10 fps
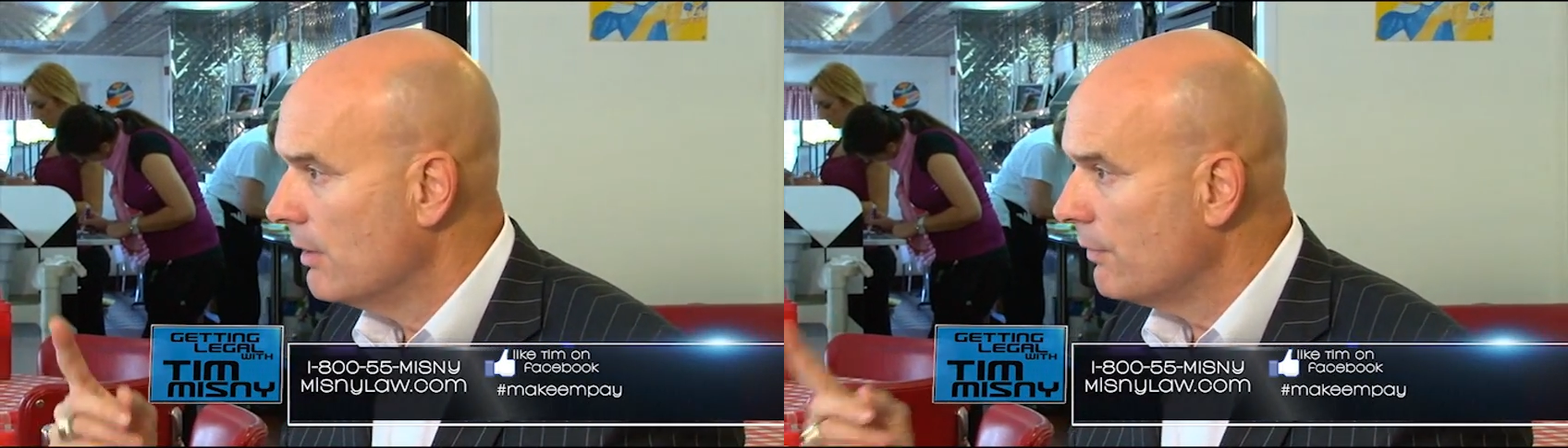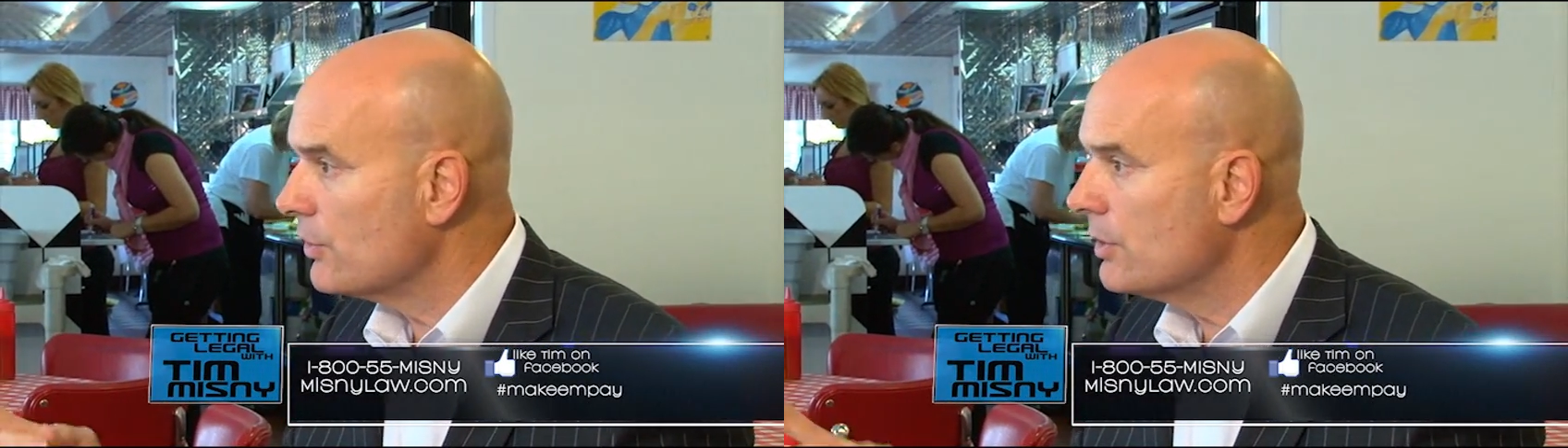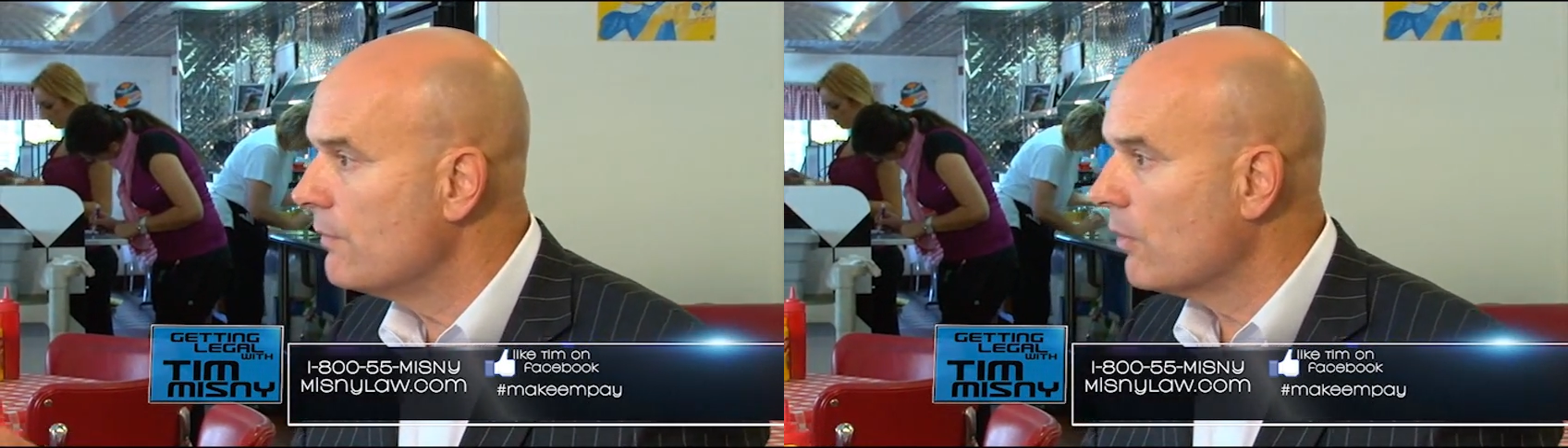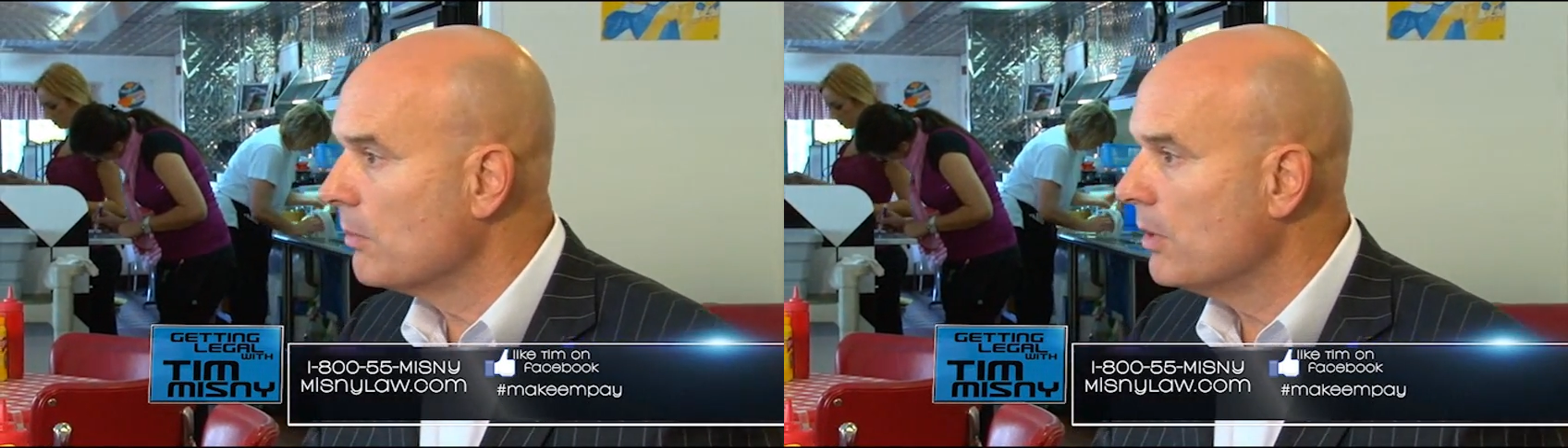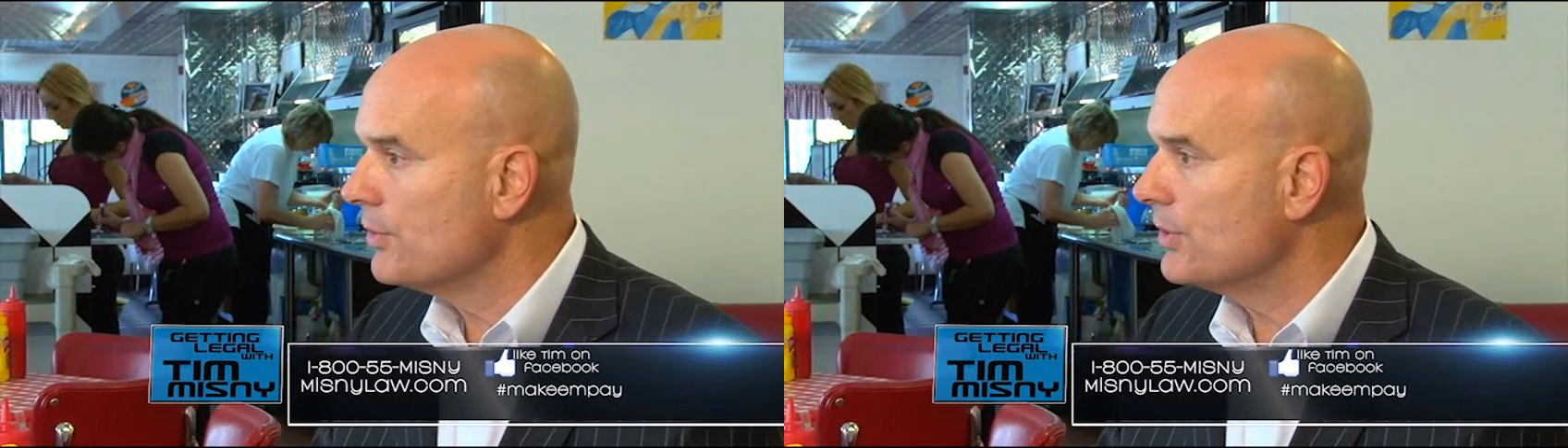First and
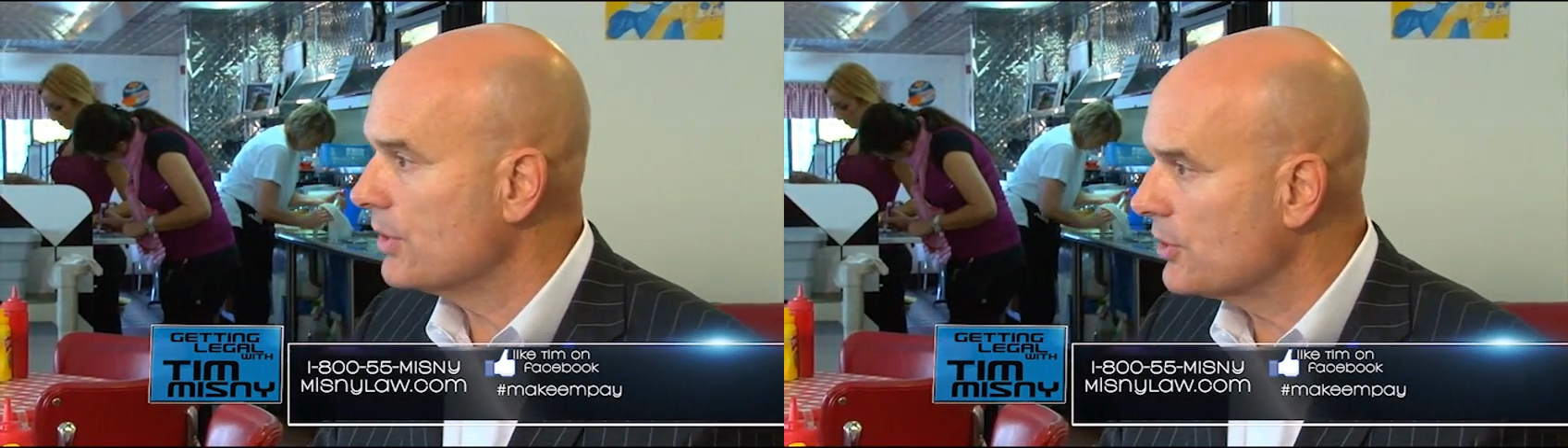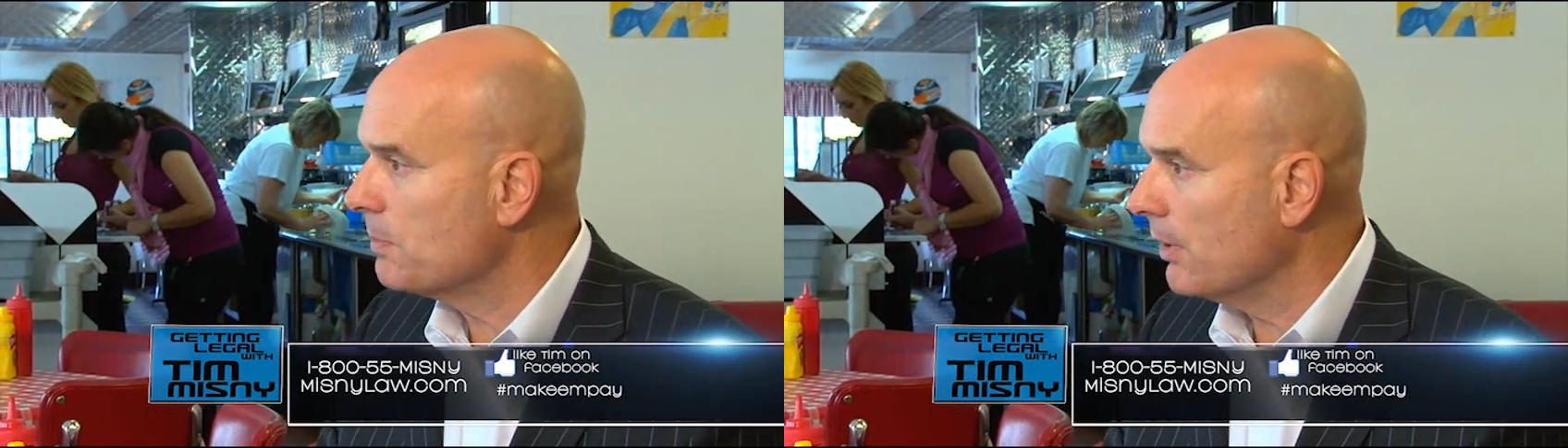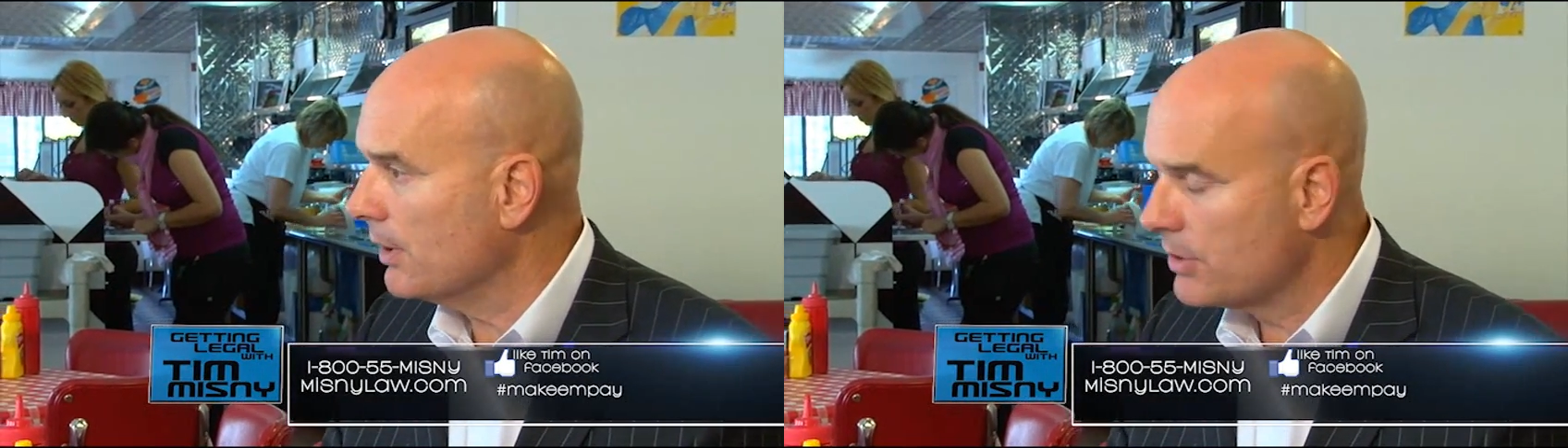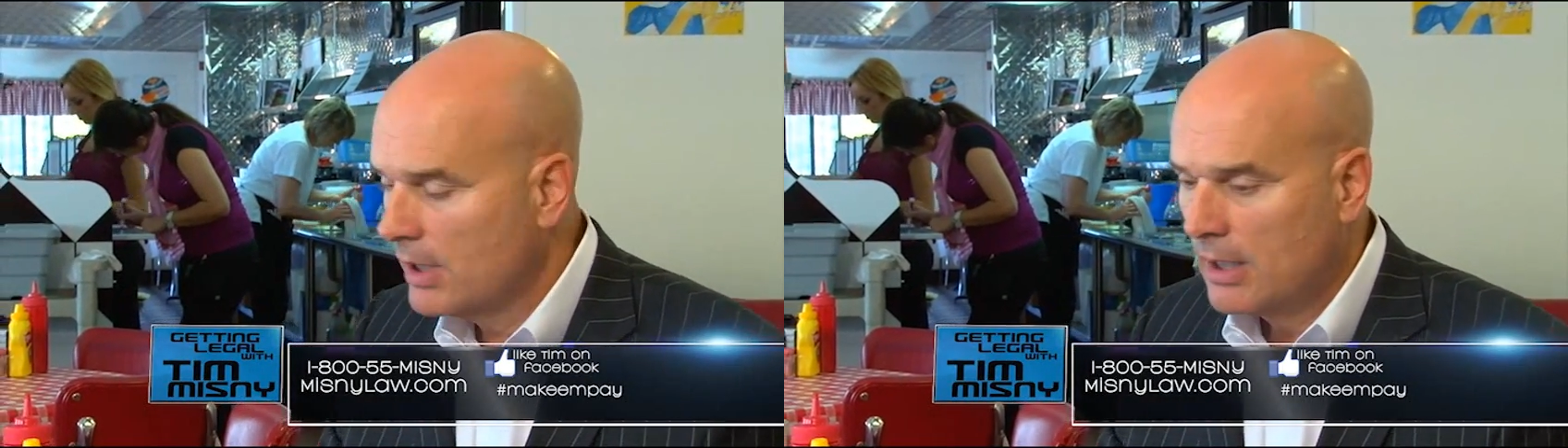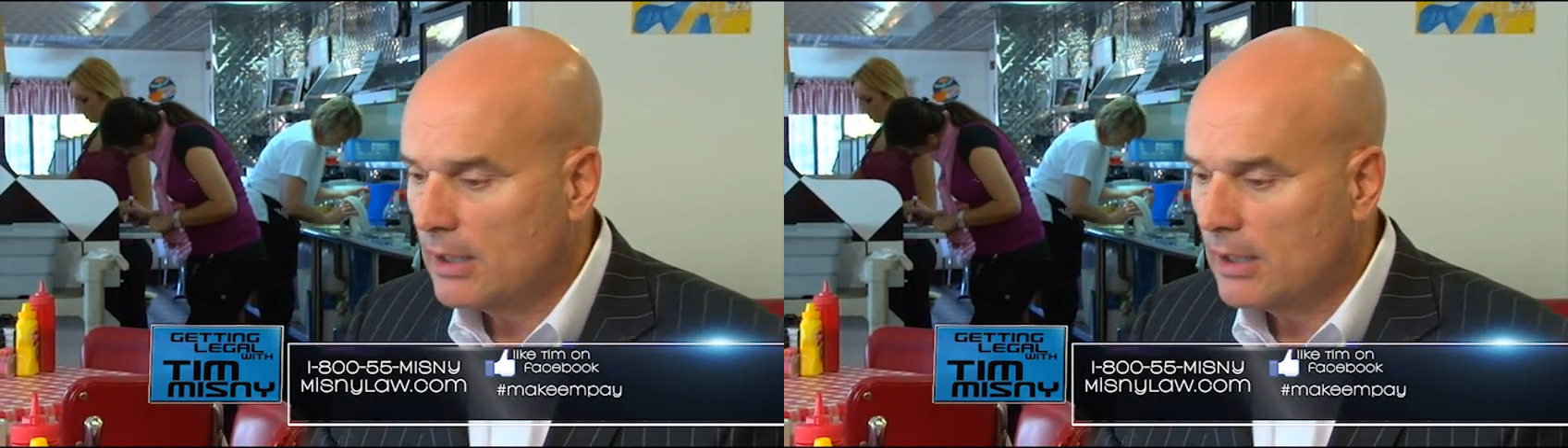foremost is experience.